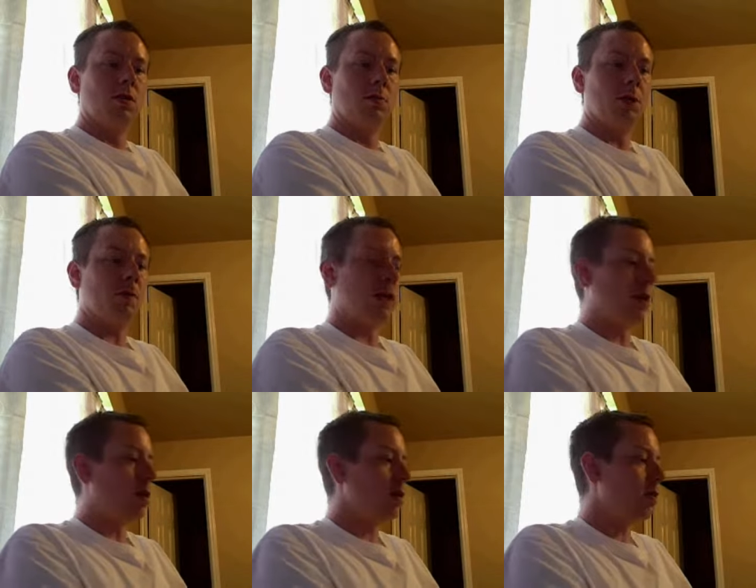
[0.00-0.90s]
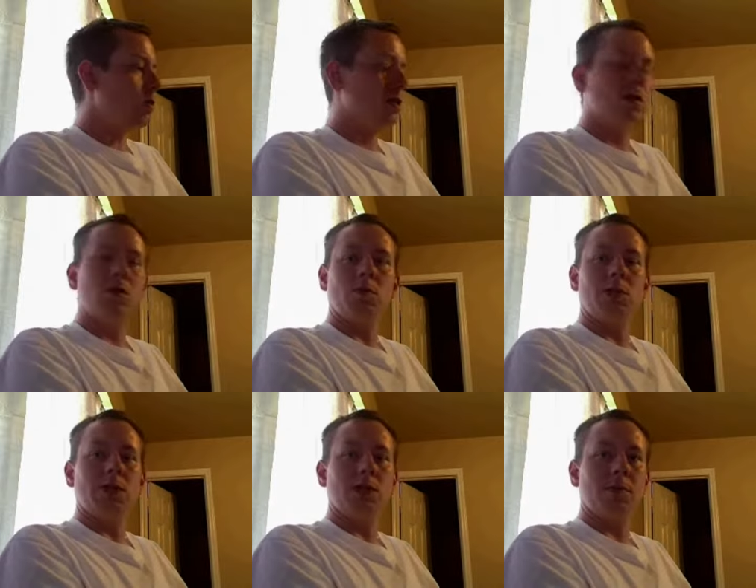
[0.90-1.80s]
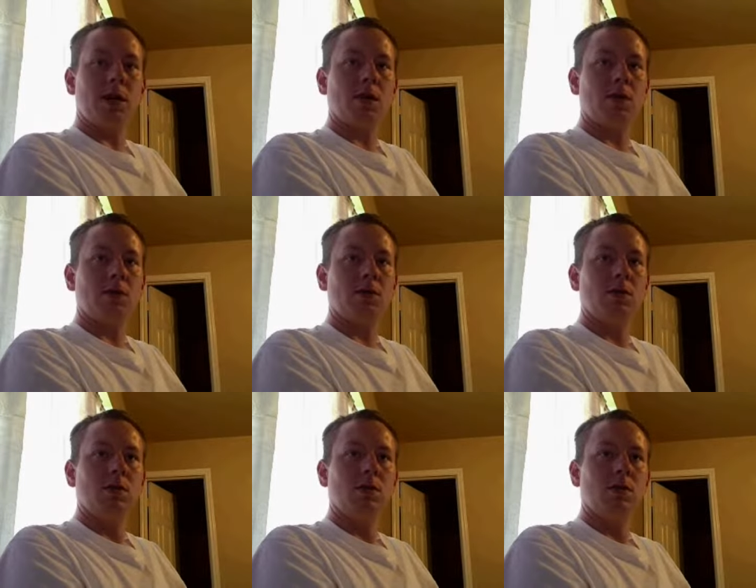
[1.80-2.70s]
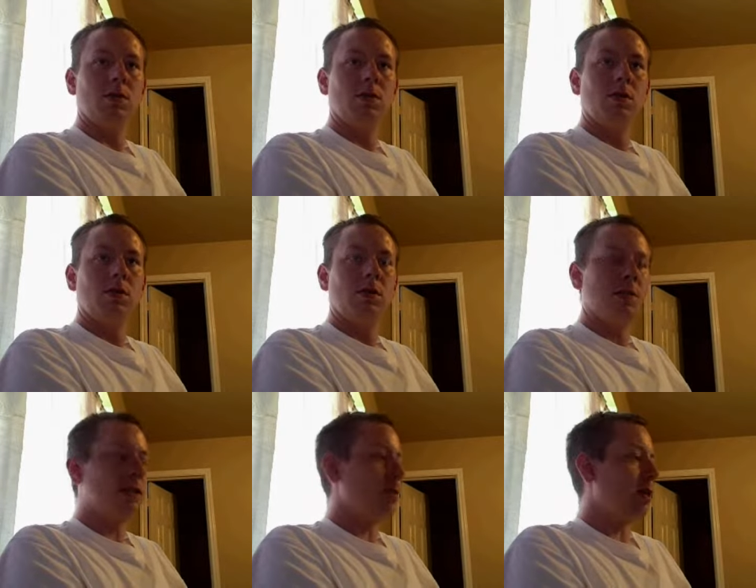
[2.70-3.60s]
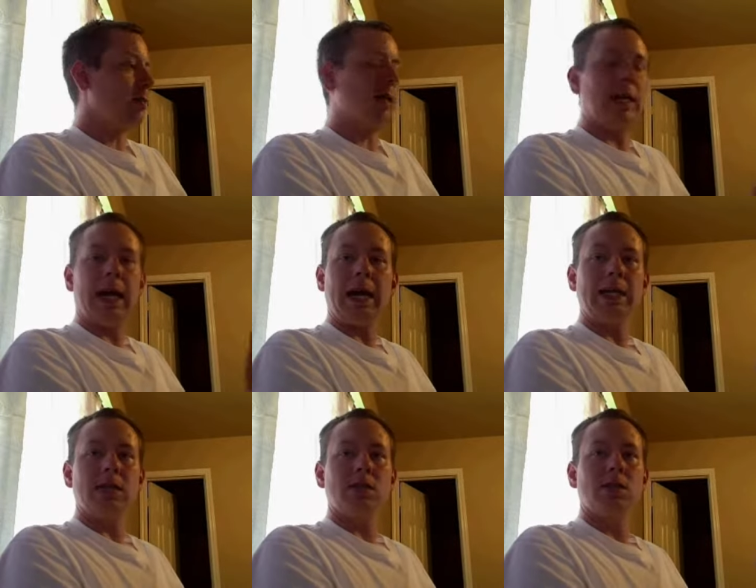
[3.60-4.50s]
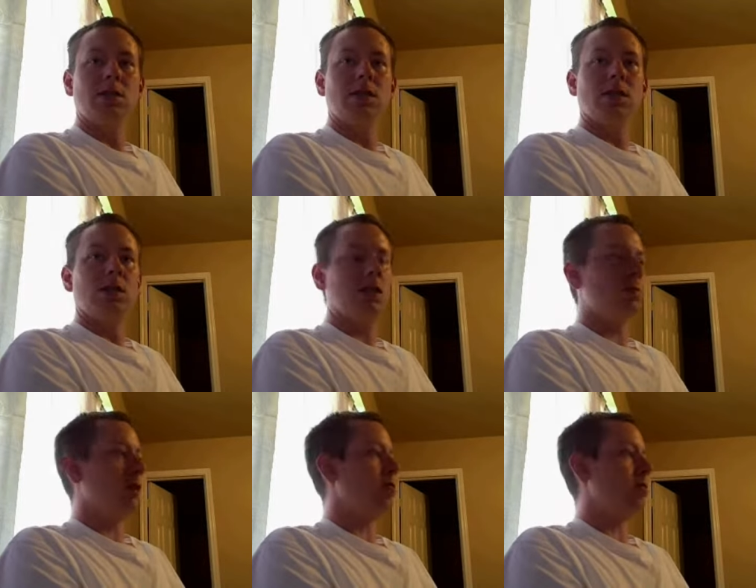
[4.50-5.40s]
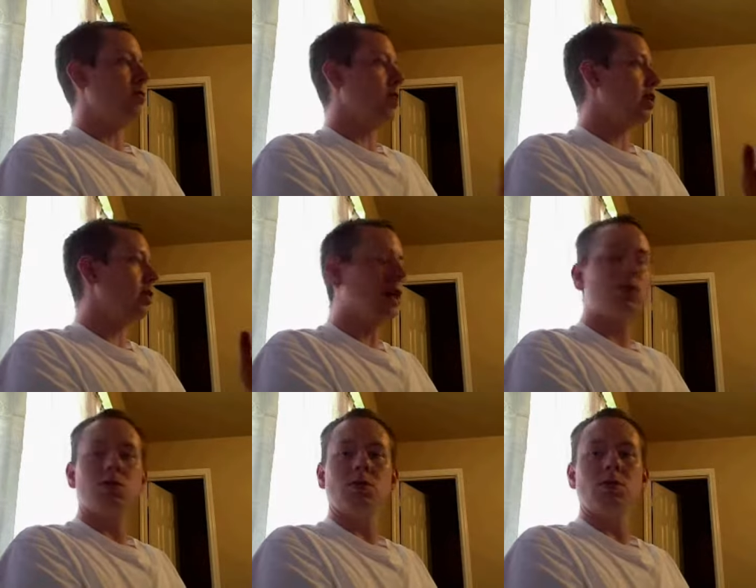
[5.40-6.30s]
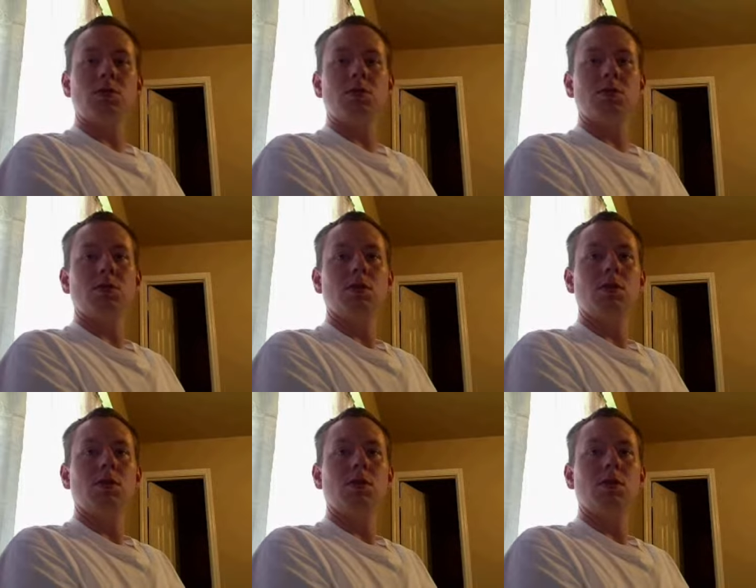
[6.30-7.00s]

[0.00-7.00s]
People that all they wanted to do was get some alcohol. These may have been addicts, these may have been recreational users.